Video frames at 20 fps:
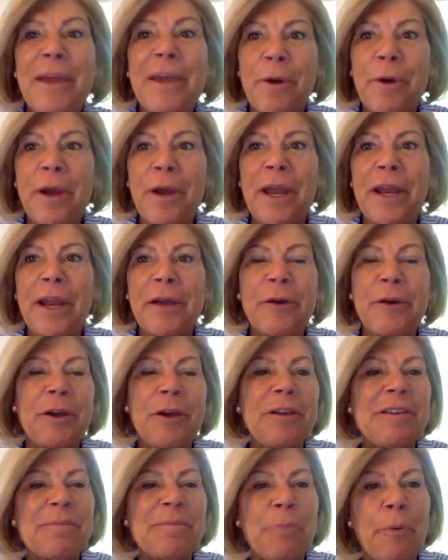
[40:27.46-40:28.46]
we're at a
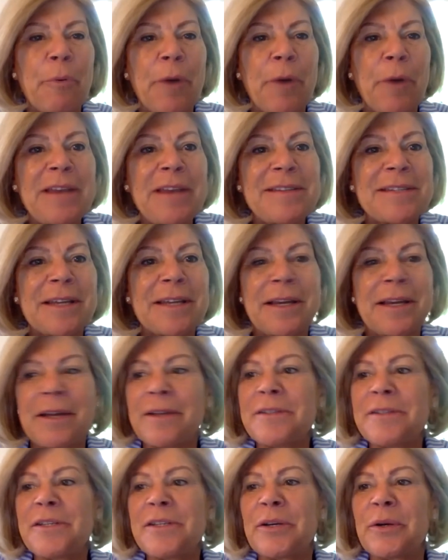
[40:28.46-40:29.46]
good point
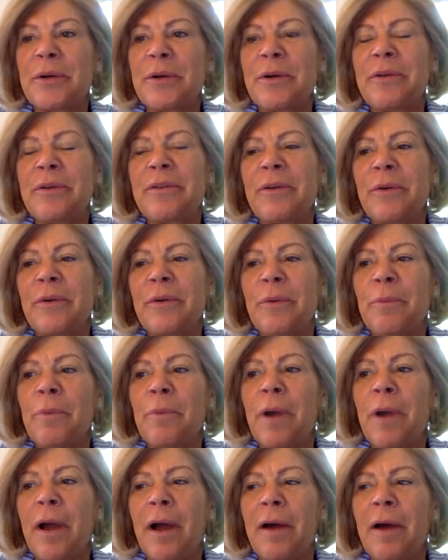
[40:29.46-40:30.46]
to
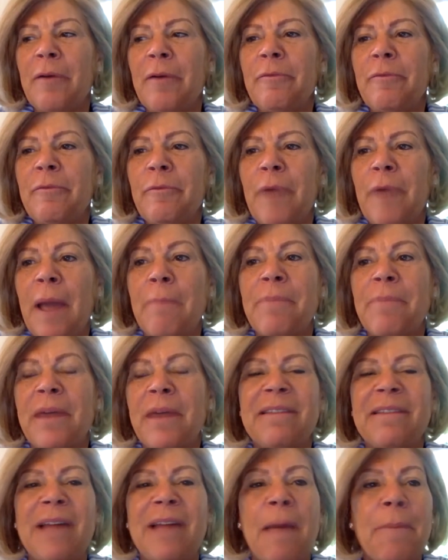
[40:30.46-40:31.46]
wrap
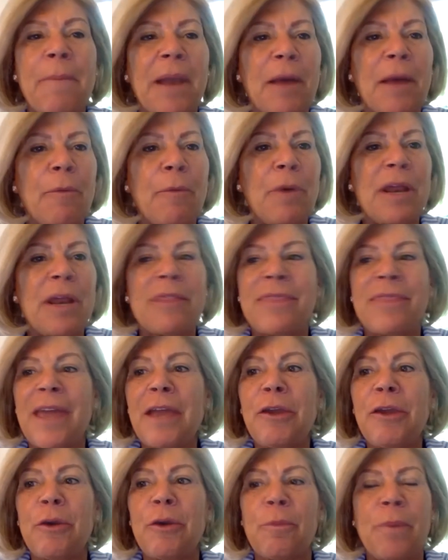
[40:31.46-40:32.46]
things up. And I want to
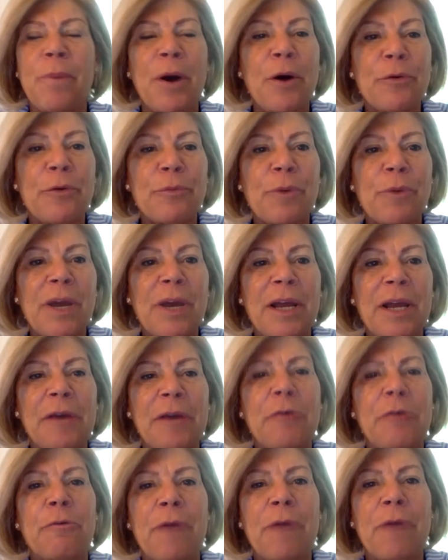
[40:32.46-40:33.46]
thank you both. What a
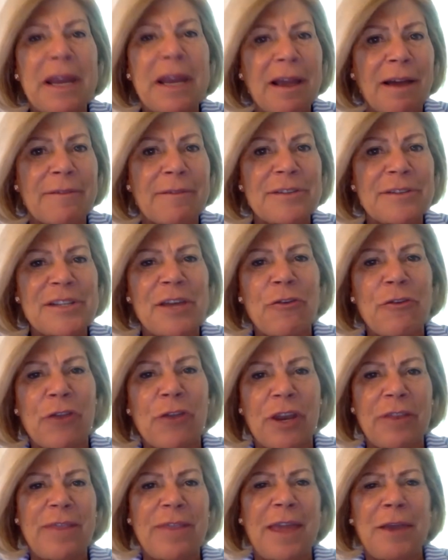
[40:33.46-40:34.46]
great
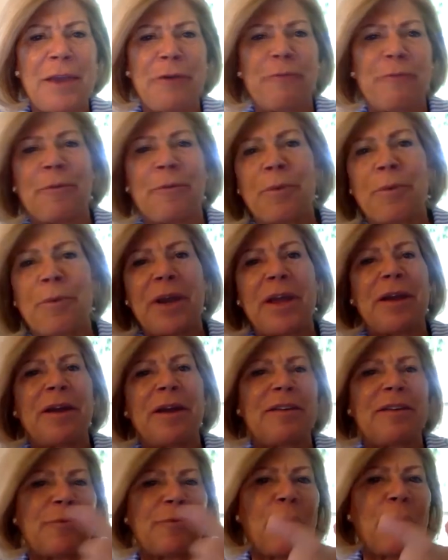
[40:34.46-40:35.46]
conversation. And thank you for bringing
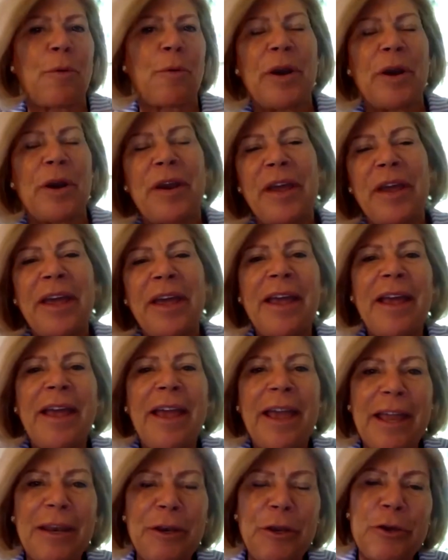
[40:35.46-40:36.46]
us forward
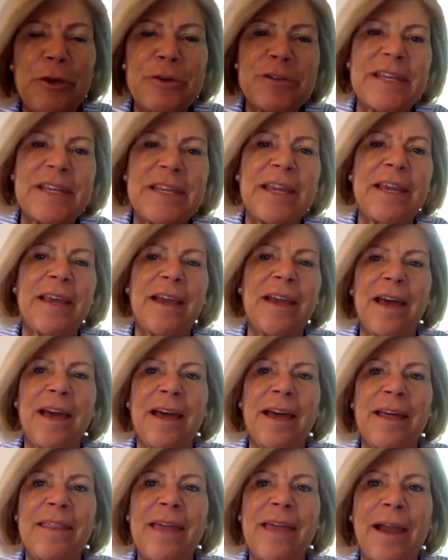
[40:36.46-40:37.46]
and using
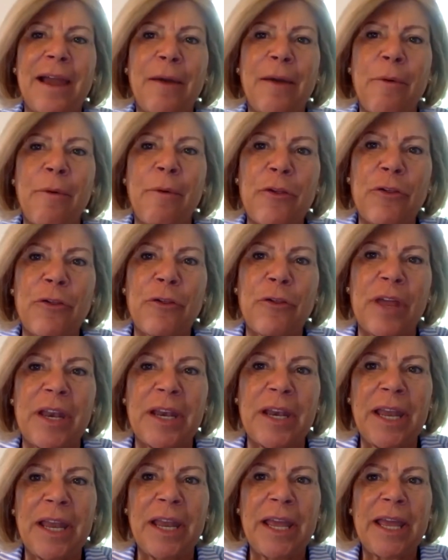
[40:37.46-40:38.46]
that
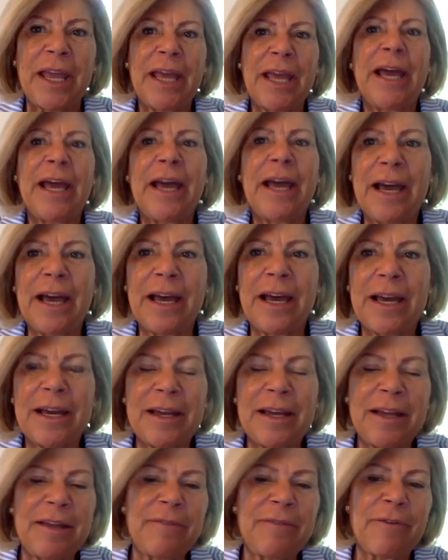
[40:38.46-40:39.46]
question
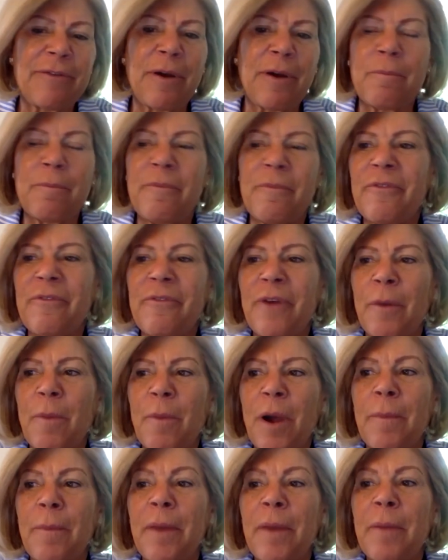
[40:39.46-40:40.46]
from
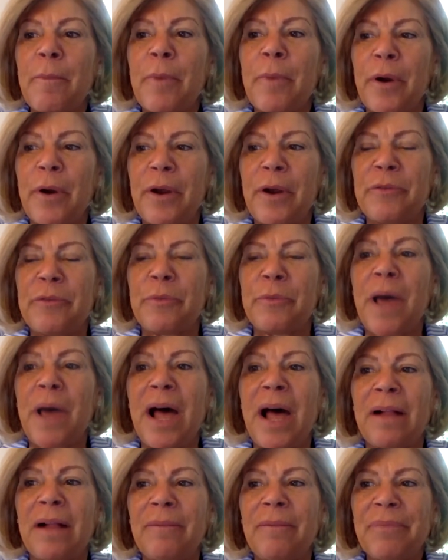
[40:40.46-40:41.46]
our member as
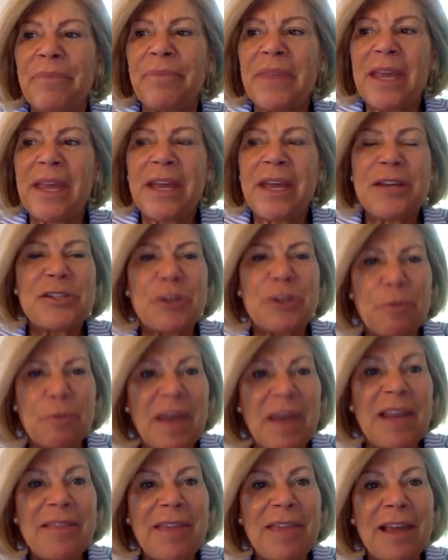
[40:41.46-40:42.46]
well. So
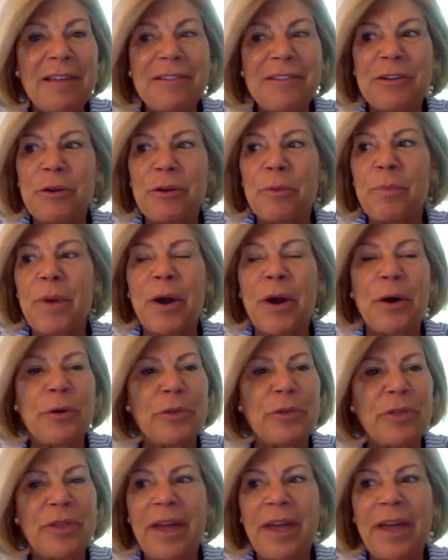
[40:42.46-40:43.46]
many thanks to you
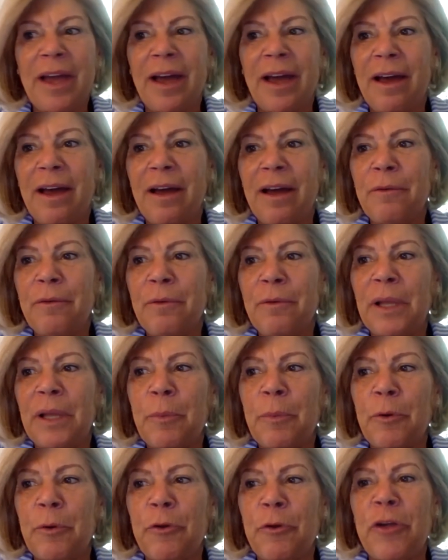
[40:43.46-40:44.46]
both. Really
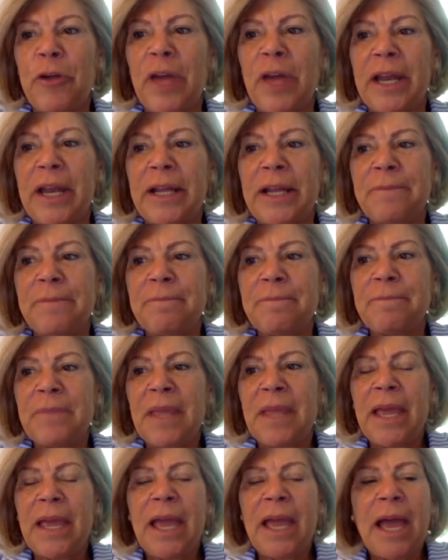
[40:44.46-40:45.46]
appreciate
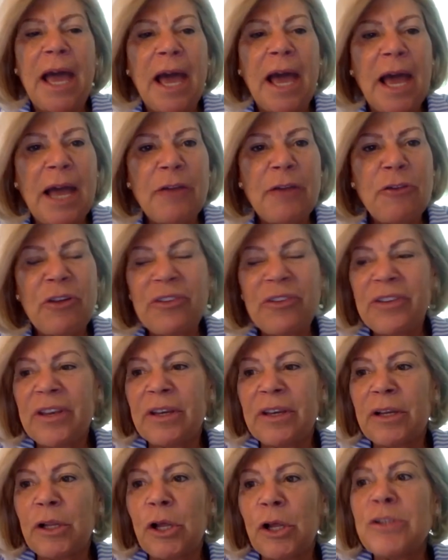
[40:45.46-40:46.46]
it. Just
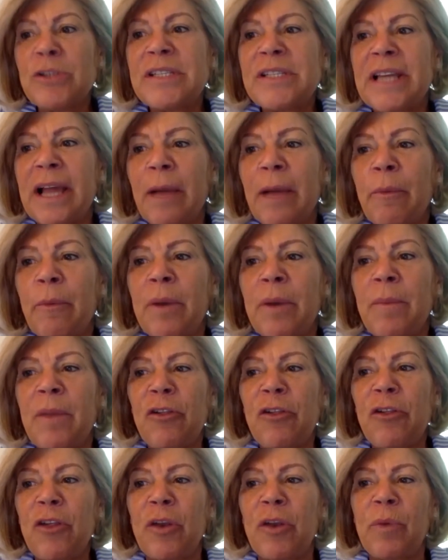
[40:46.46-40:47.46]
in closing, I want to
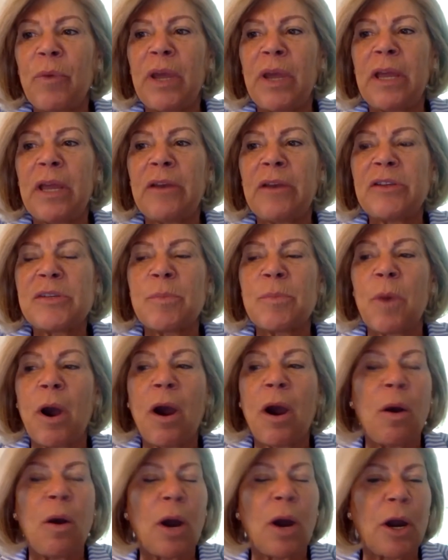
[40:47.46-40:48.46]
mention we
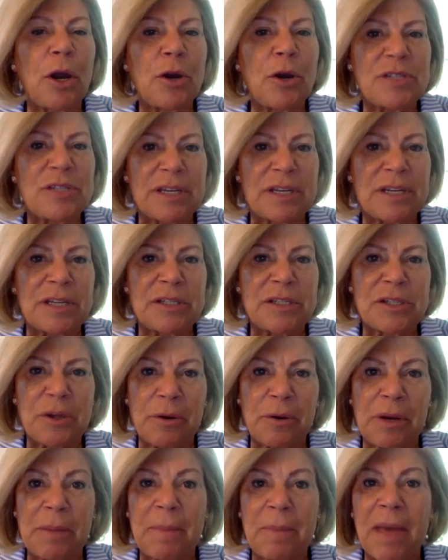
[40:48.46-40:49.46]
tomorrow are hosting
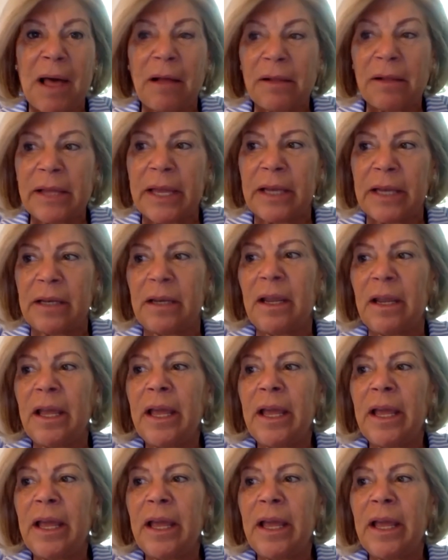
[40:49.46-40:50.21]
Tony Malkin.